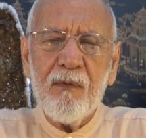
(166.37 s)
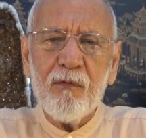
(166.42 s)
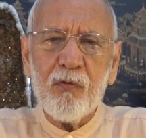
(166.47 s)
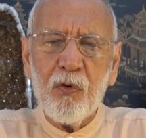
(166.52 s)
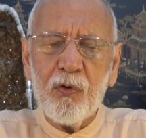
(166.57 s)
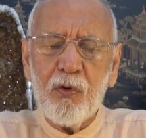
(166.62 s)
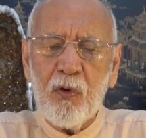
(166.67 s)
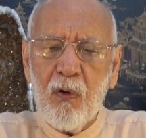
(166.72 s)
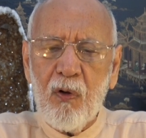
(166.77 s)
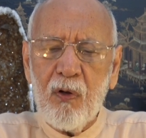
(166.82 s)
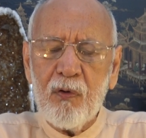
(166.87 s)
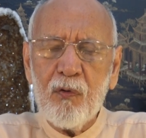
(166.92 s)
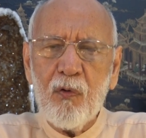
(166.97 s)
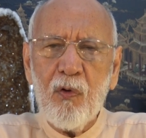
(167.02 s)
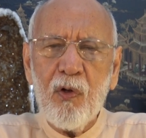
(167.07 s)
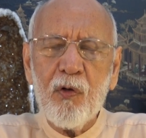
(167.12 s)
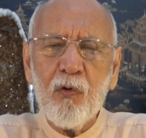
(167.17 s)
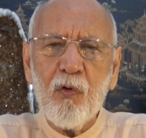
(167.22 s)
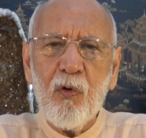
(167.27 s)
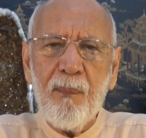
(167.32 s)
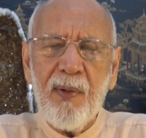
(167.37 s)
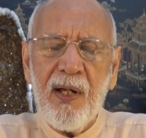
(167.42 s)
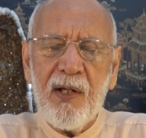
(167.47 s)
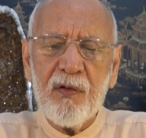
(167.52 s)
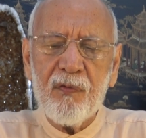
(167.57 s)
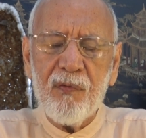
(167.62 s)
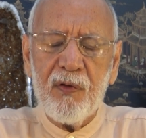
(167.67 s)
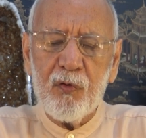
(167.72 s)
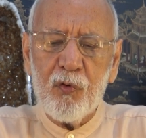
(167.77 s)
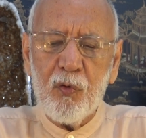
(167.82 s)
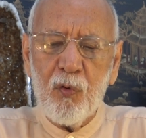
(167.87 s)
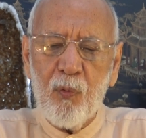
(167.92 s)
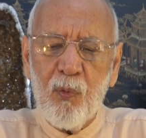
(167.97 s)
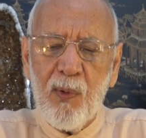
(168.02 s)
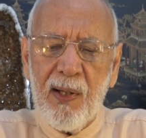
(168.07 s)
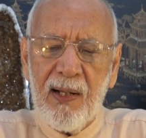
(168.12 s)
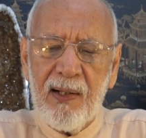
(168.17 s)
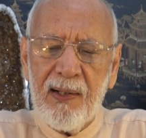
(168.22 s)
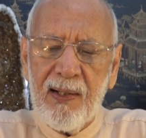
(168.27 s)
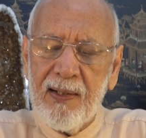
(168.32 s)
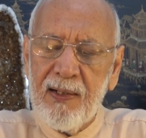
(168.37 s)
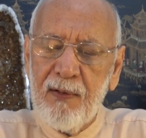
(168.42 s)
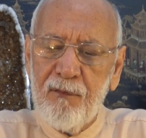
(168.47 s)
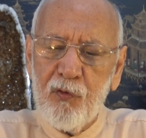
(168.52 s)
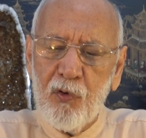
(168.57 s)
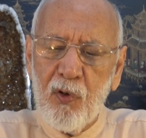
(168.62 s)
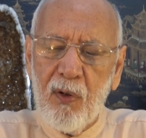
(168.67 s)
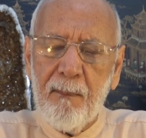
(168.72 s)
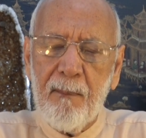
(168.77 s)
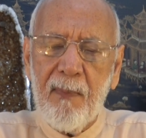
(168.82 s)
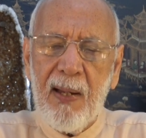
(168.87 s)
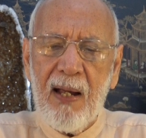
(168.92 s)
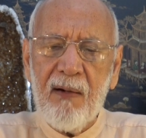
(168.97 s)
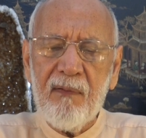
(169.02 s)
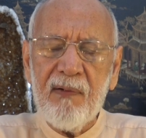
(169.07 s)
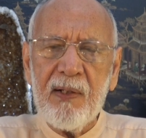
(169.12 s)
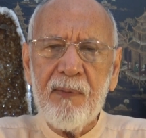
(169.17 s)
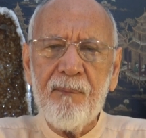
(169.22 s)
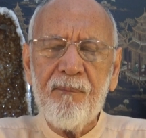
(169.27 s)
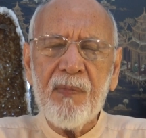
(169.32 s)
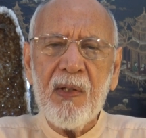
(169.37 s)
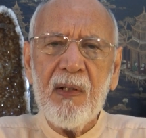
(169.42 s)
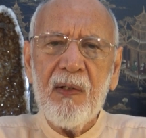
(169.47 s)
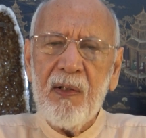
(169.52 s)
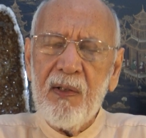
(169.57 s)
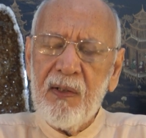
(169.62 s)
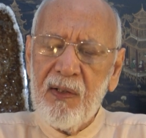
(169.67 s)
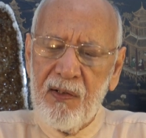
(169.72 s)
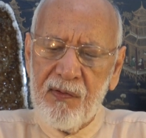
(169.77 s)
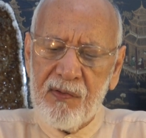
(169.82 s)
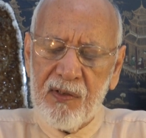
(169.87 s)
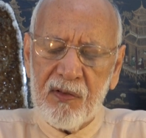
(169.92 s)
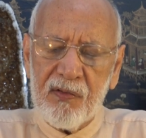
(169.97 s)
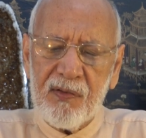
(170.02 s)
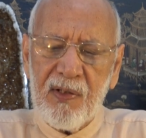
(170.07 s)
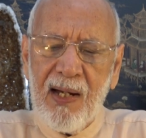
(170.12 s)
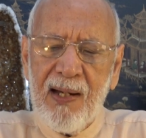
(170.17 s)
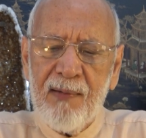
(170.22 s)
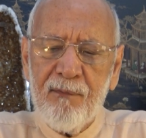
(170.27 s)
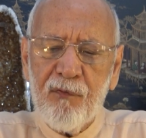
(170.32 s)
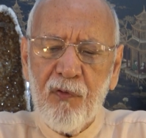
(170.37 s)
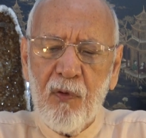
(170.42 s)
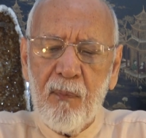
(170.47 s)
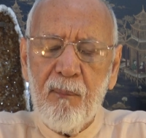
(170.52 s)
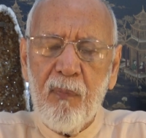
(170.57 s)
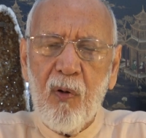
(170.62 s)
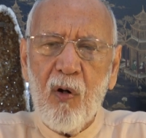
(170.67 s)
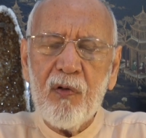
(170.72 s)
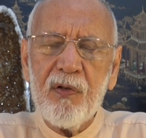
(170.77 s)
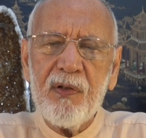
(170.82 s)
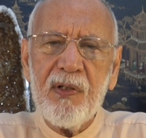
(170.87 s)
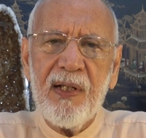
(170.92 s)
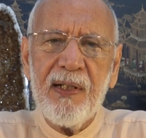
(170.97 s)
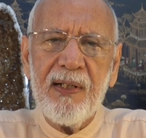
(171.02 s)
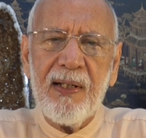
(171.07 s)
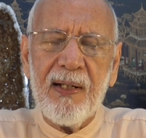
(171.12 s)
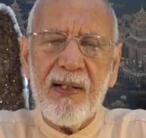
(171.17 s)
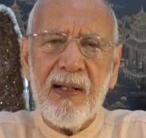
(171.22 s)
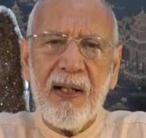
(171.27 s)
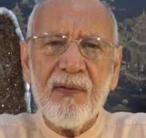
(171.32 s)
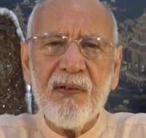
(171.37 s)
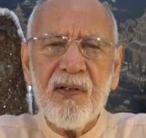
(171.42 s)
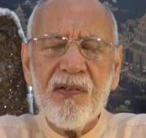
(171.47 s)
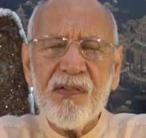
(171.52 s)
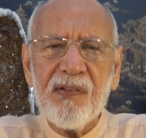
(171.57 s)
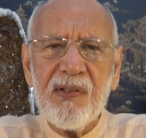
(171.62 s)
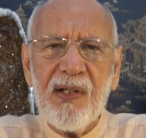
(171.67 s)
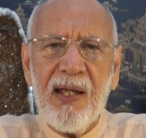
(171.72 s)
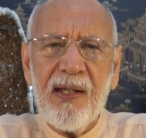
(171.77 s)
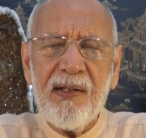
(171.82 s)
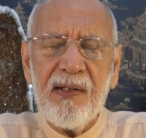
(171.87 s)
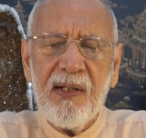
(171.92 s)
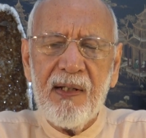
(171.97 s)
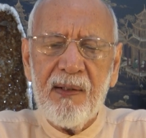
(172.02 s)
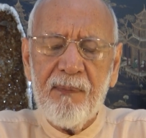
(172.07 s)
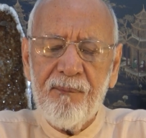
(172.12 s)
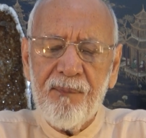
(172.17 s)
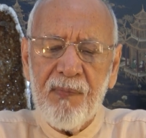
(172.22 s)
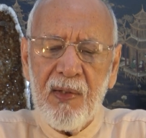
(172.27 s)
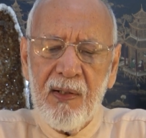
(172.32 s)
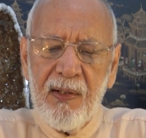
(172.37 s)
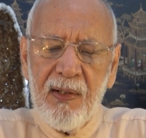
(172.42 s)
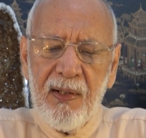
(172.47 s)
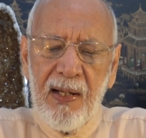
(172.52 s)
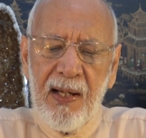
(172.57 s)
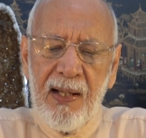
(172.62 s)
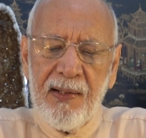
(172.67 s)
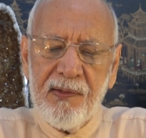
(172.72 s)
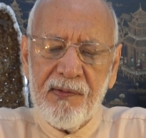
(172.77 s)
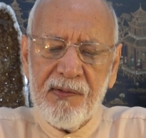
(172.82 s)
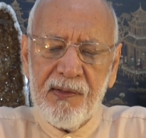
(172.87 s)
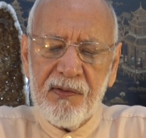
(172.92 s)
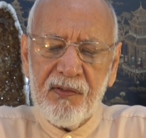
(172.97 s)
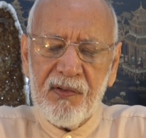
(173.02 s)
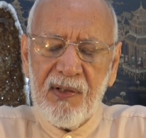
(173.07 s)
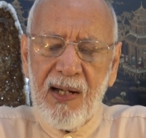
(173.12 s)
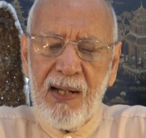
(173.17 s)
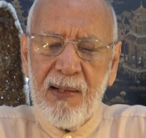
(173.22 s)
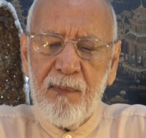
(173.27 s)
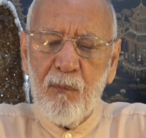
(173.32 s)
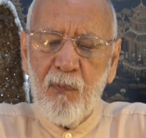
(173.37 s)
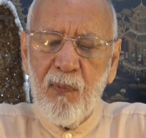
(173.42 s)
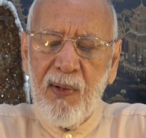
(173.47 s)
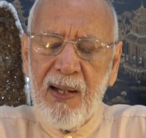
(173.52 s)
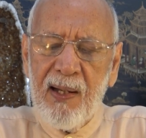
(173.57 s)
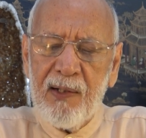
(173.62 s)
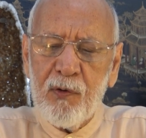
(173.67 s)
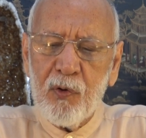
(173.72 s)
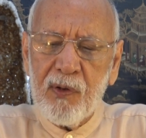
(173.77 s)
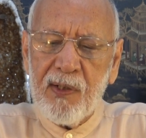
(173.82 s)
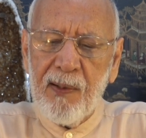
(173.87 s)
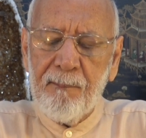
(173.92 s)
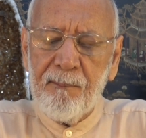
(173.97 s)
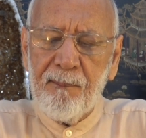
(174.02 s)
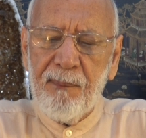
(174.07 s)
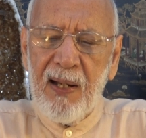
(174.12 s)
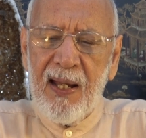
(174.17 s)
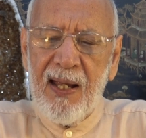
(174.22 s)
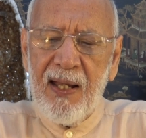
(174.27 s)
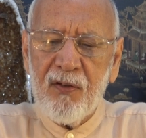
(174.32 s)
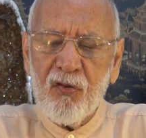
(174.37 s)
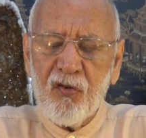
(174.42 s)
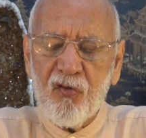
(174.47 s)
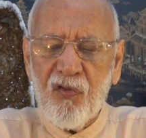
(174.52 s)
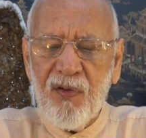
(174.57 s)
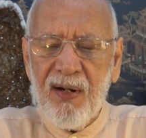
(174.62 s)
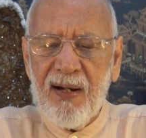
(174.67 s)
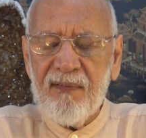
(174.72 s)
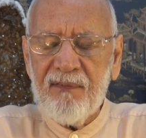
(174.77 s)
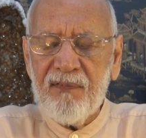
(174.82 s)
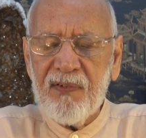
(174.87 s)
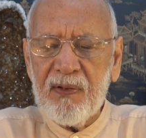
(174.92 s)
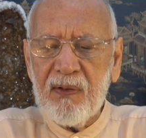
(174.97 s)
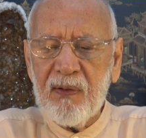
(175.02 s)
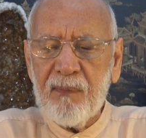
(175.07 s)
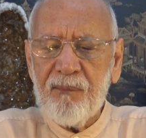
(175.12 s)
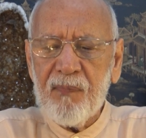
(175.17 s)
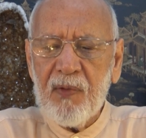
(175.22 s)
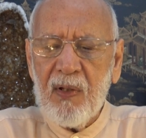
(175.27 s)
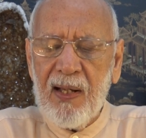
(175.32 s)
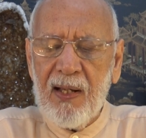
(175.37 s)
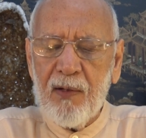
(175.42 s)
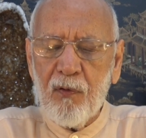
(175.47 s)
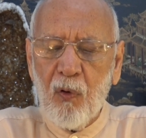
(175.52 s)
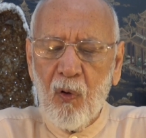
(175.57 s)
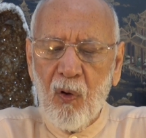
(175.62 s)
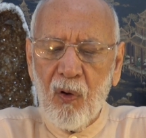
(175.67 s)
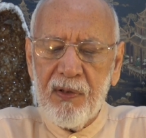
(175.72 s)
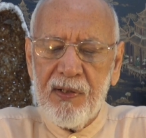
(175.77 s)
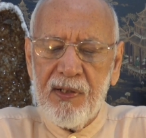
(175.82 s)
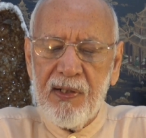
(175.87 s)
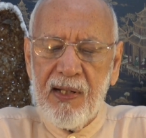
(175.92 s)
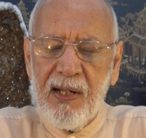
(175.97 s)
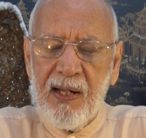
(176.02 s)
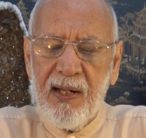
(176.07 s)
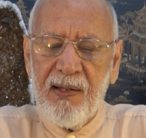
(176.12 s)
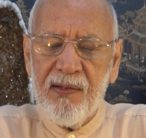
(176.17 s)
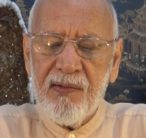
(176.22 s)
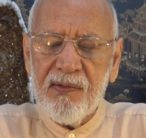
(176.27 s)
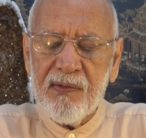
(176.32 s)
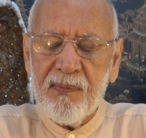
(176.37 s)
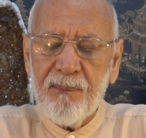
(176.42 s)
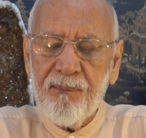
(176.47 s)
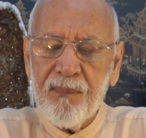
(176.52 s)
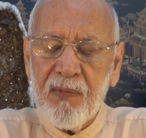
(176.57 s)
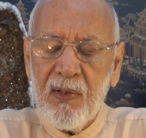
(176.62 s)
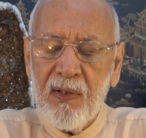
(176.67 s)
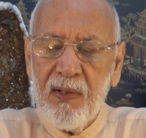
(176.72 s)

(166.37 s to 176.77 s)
So your ongoing romance will do well. And if you are married, it's a time for bonding and understanding. And it's a time where you can plan travel and holidays.